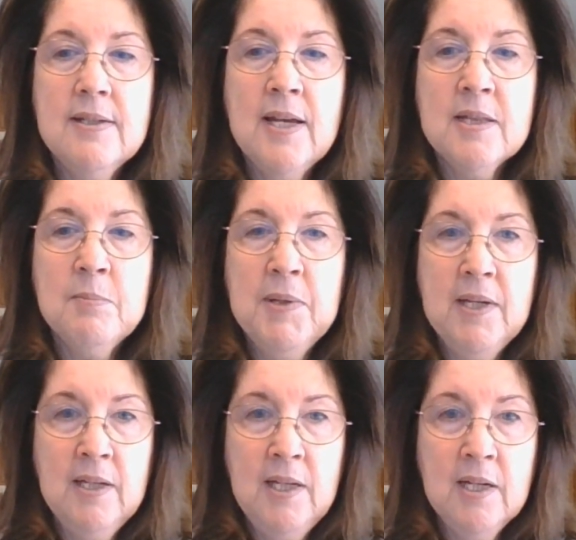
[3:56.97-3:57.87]
at the
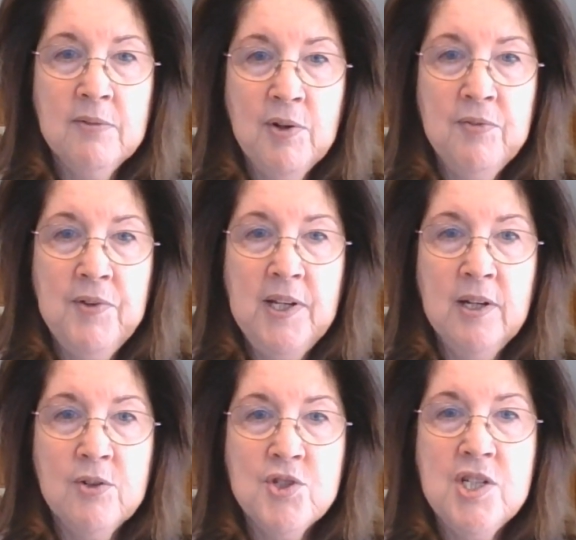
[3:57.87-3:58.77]
beginning of her
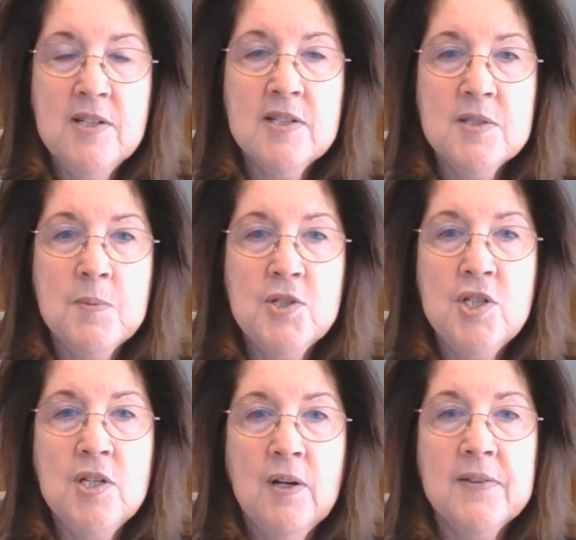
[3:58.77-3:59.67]
video, she does what
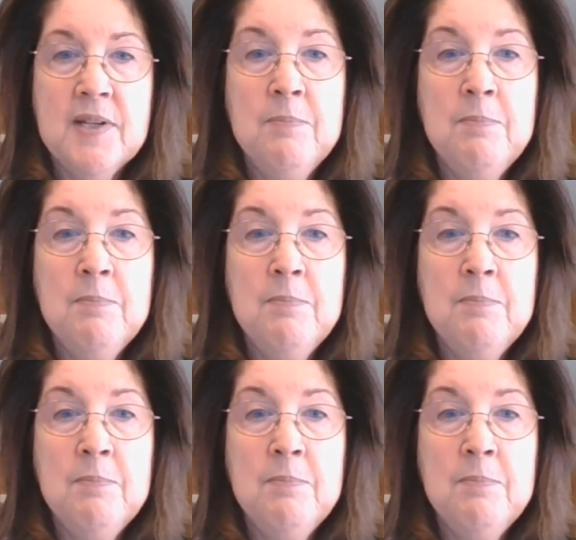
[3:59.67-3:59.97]
she calls a